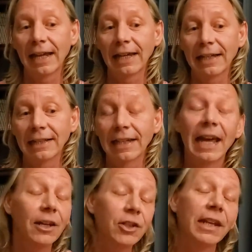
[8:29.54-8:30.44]
And
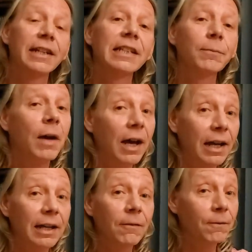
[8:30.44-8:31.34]
actually that is
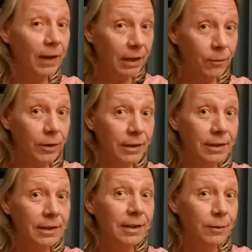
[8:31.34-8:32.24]
my
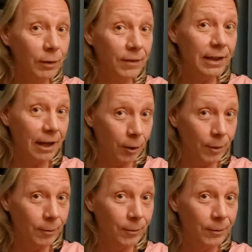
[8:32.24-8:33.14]
favorite Swivik
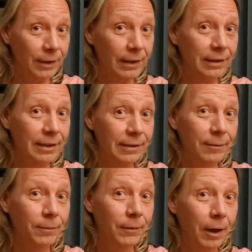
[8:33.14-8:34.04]
album. It's
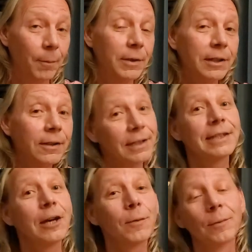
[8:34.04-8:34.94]
up until
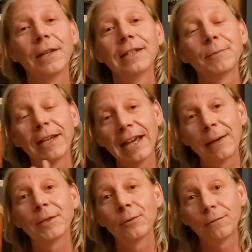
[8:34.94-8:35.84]
this album, that is my
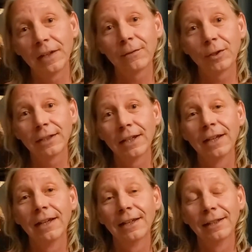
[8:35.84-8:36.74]
absolute favorite
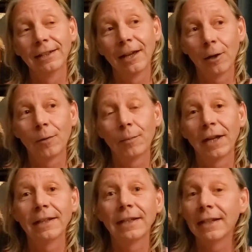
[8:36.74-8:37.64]
album,
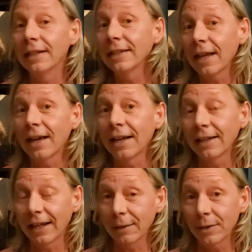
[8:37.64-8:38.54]
and it is
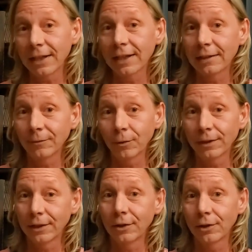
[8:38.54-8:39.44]
on Amazon for
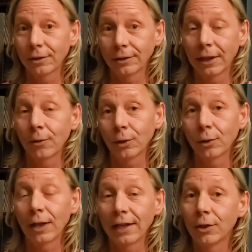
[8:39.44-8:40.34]
digital
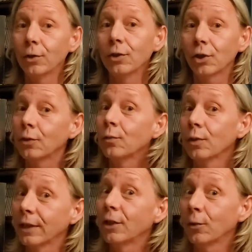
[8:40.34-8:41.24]
download, and you should
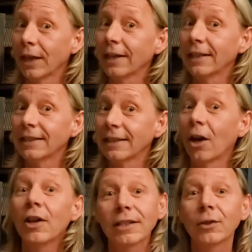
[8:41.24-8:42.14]
really go get it.
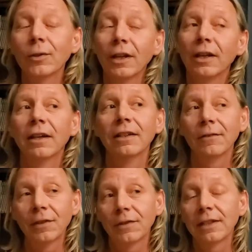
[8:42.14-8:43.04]
Also,
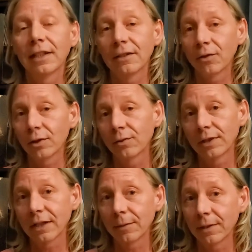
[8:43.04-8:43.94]
the 15th anniversary
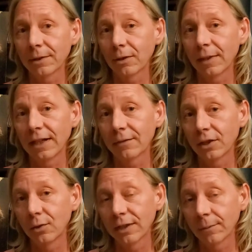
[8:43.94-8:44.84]
is coming up, so I might have to
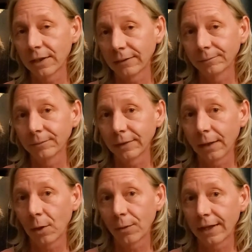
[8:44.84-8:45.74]
do something
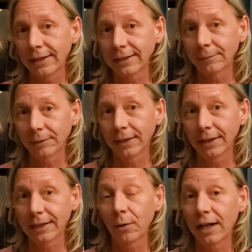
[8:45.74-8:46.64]
about that,
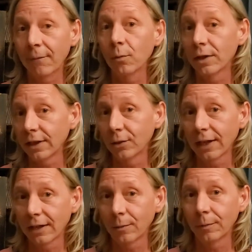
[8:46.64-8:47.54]
because I want everyone to hear
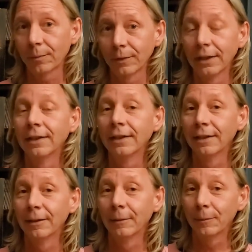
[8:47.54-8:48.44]
that album.
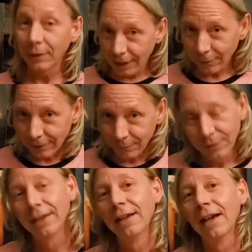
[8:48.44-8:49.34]
But anyway,
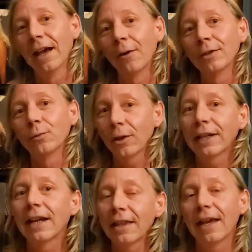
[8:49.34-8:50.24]
I was
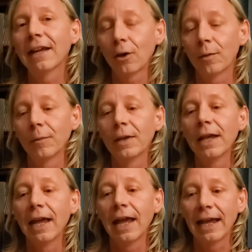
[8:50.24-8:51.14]
working on that album,
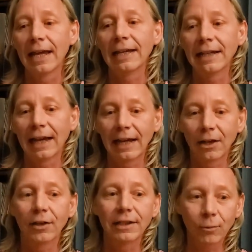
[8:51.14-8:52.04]
and I had
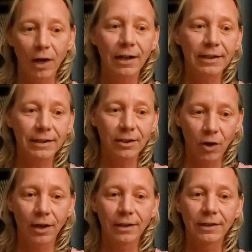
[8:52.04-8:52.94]
all these rock
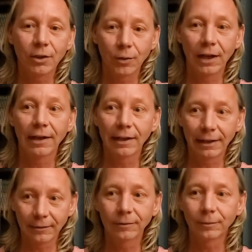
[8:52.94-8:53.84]
songs going on, like